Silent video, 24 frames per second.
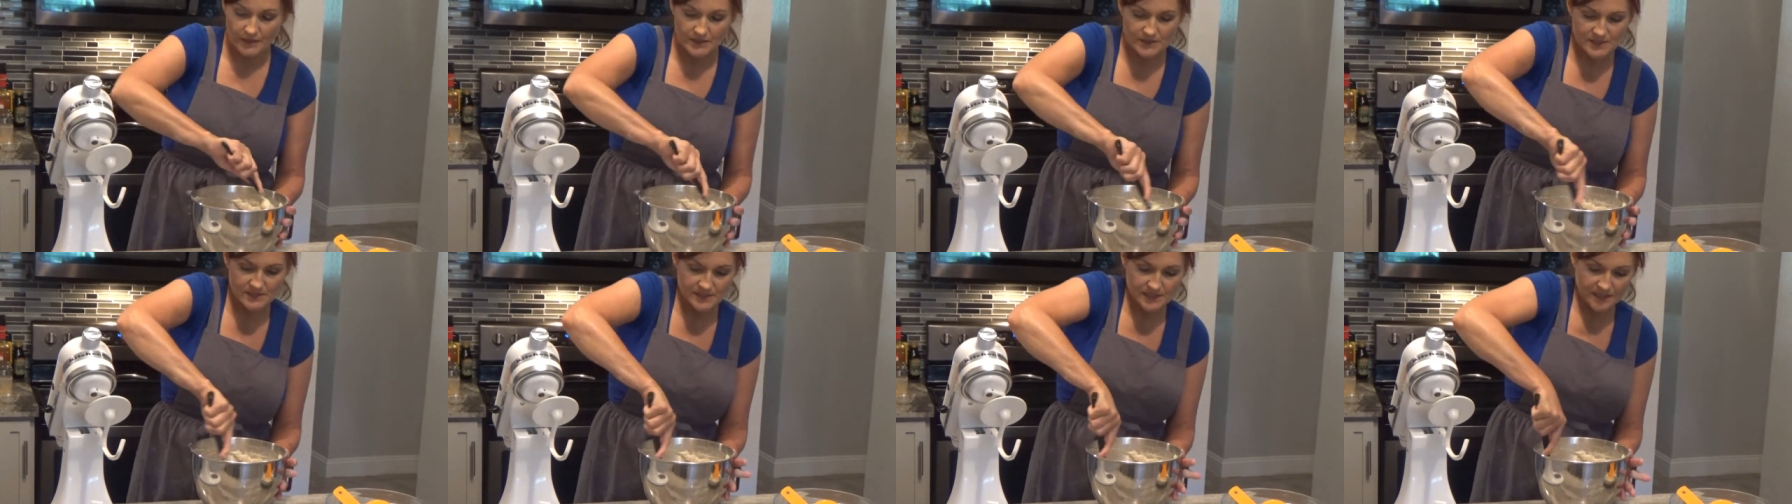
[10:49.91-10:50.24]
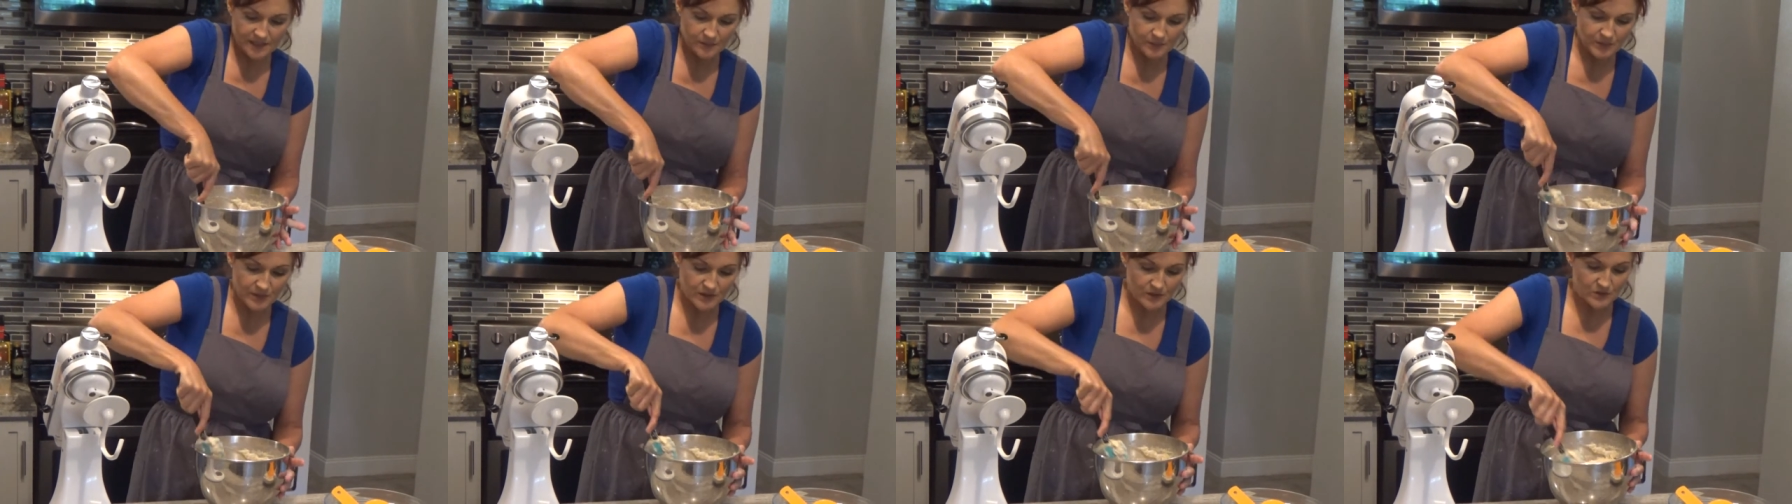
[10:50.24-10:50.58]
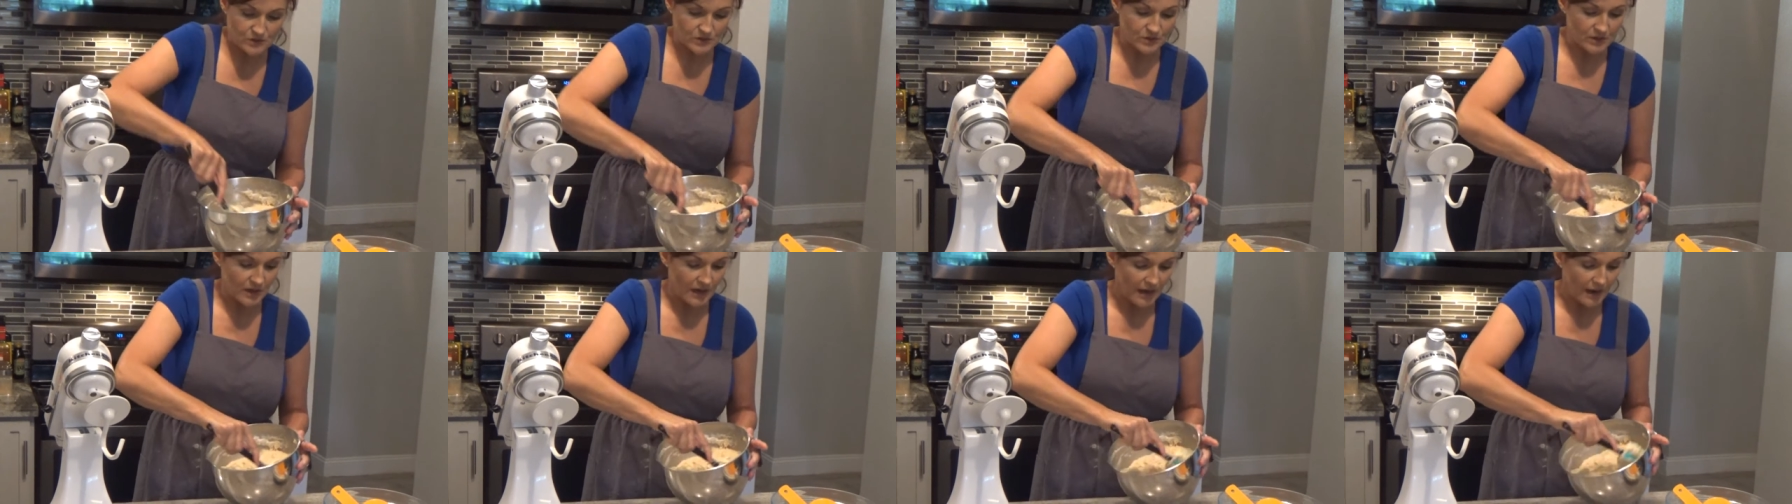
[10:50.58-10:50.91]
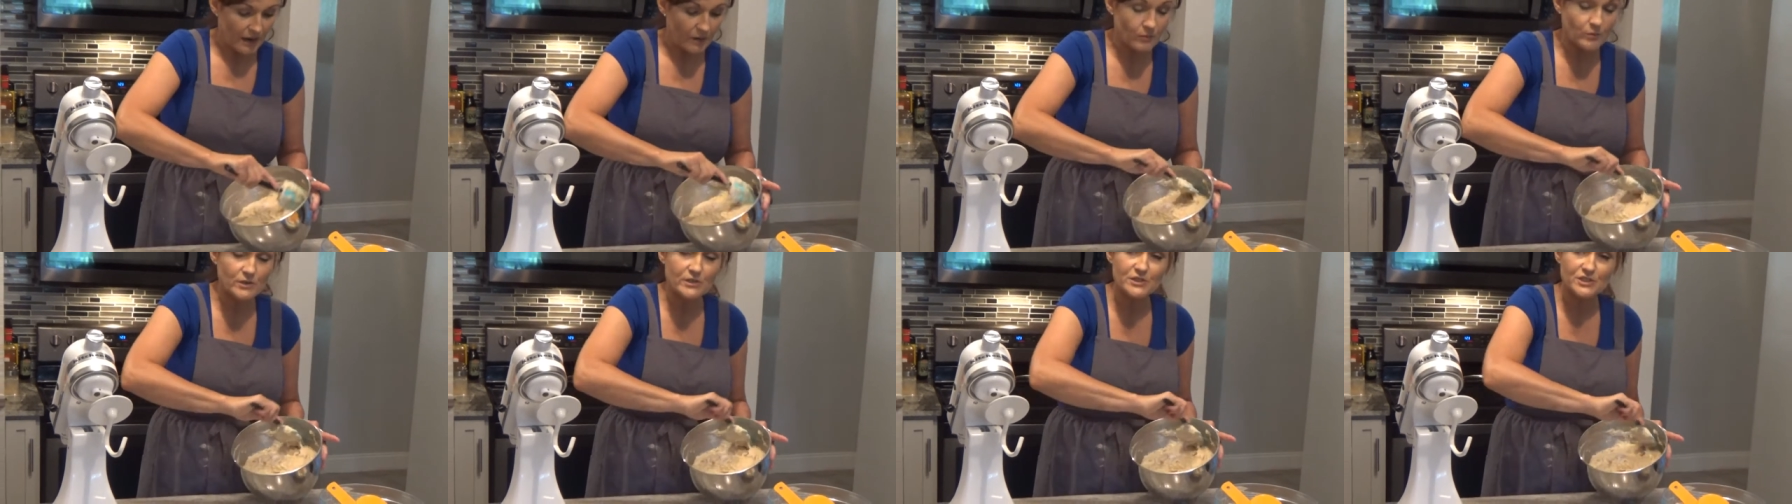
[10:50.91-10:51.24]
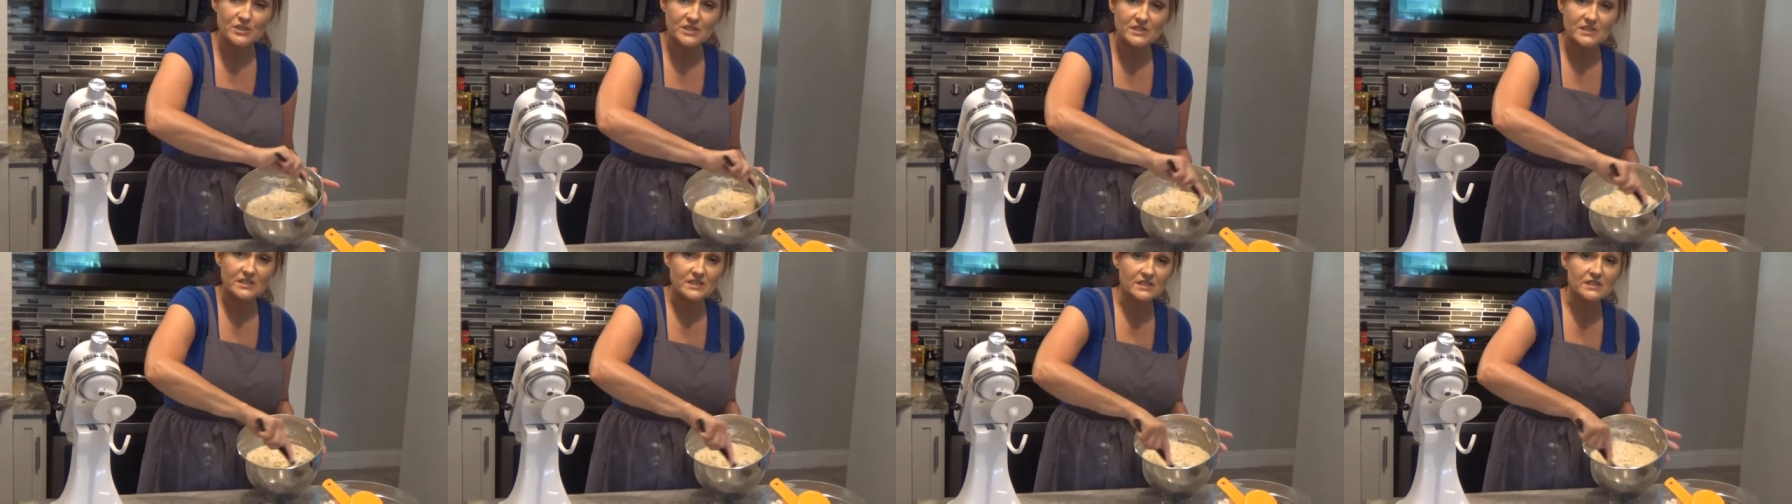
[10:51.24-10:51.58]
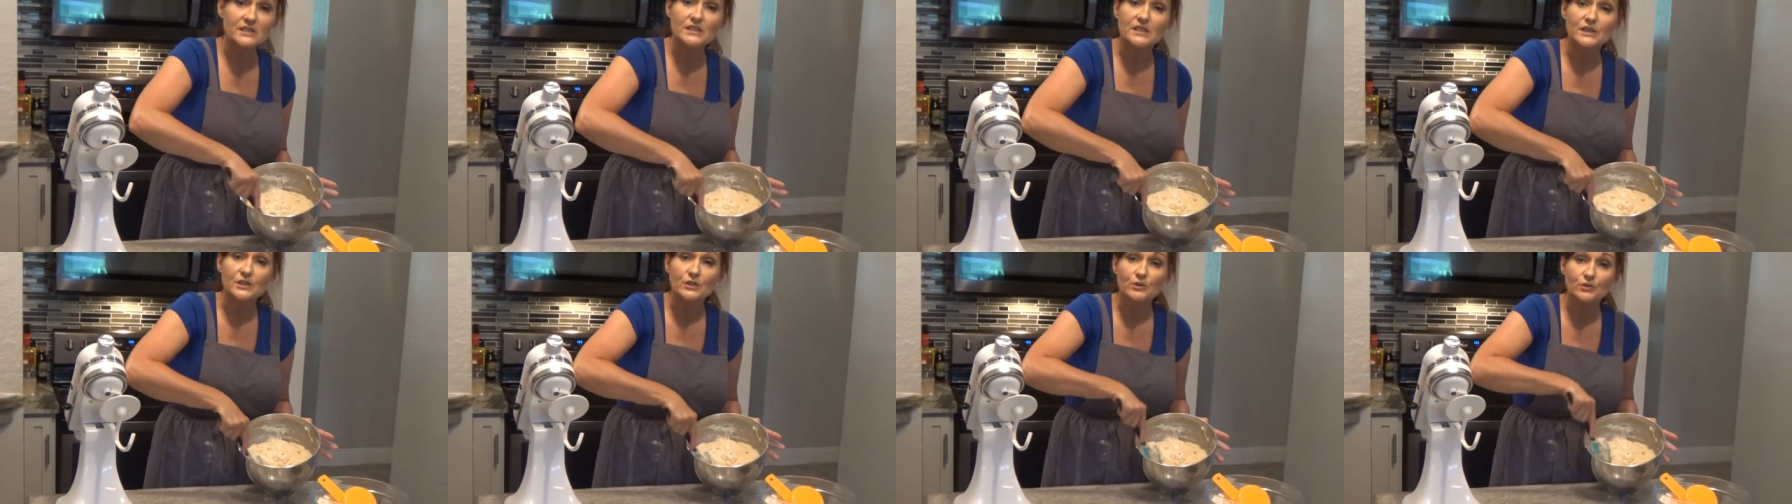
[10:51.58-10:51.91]
stand mixer, I would just
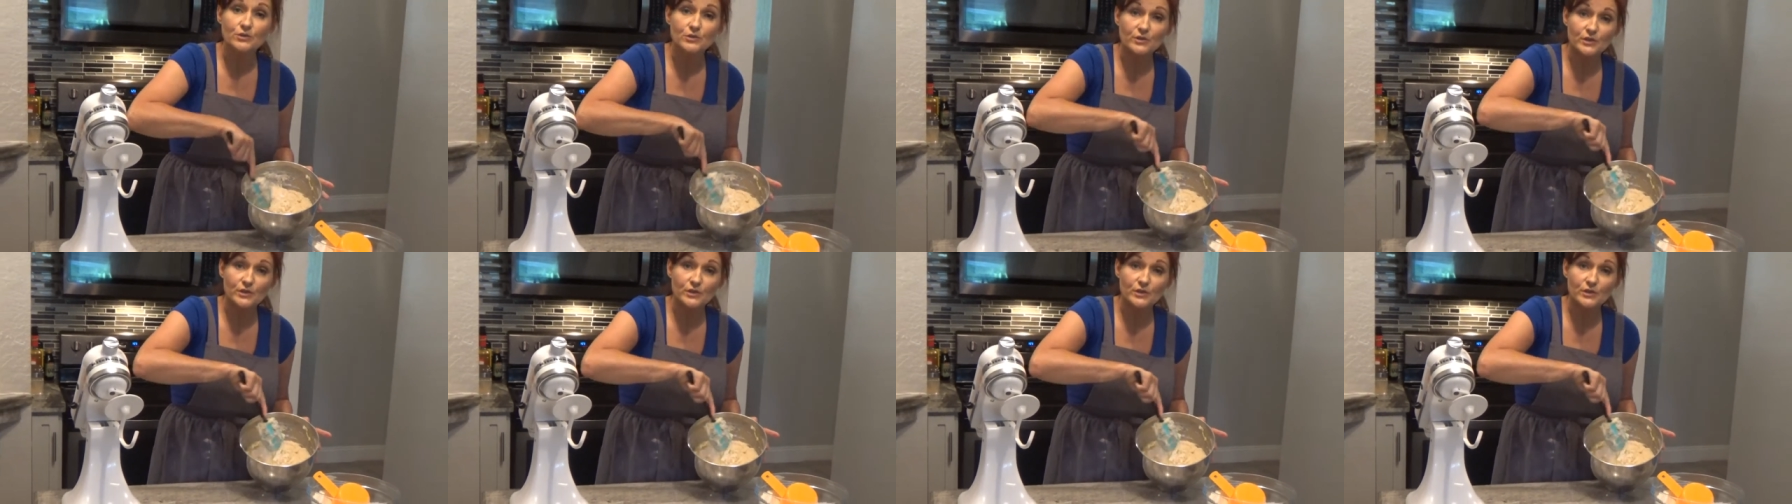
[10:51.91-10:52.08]
continue to